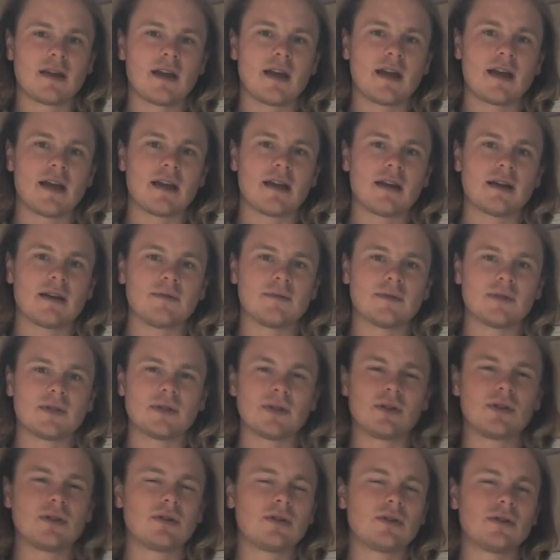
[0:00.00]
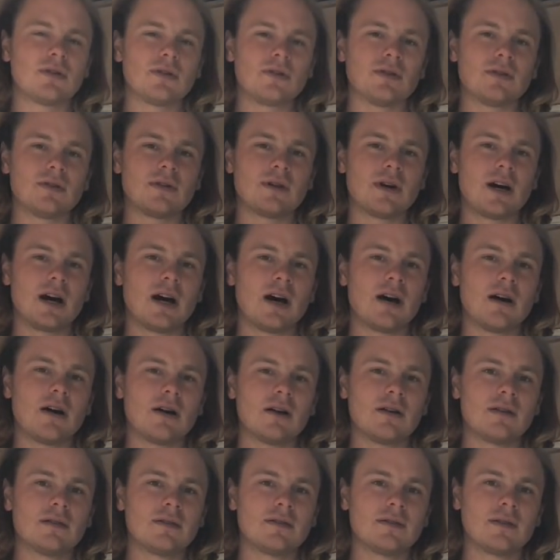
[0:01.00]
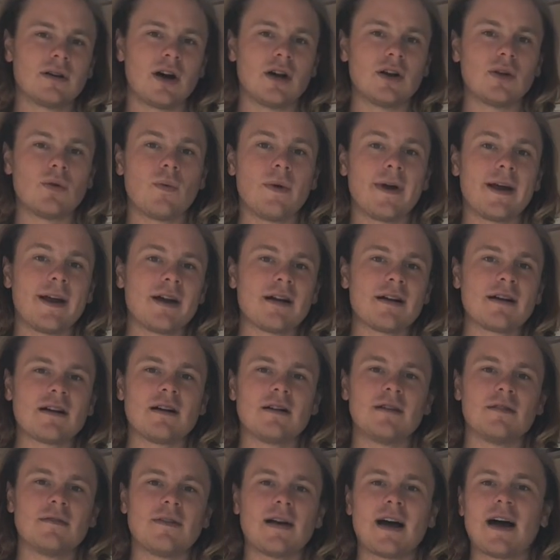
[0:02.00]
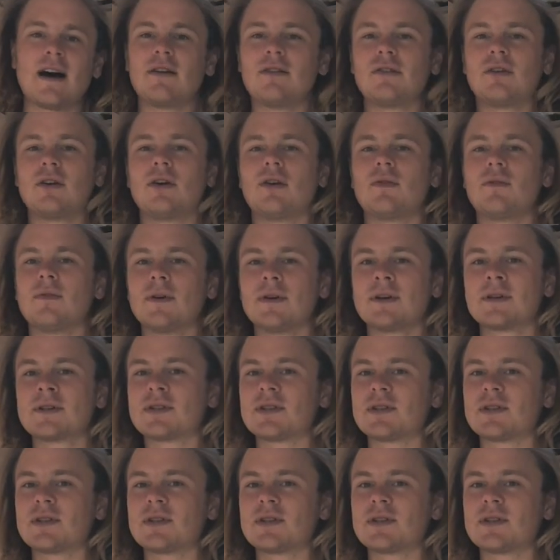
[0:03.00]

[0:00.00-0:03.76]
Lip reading: and I was a little unaware of how it all worked,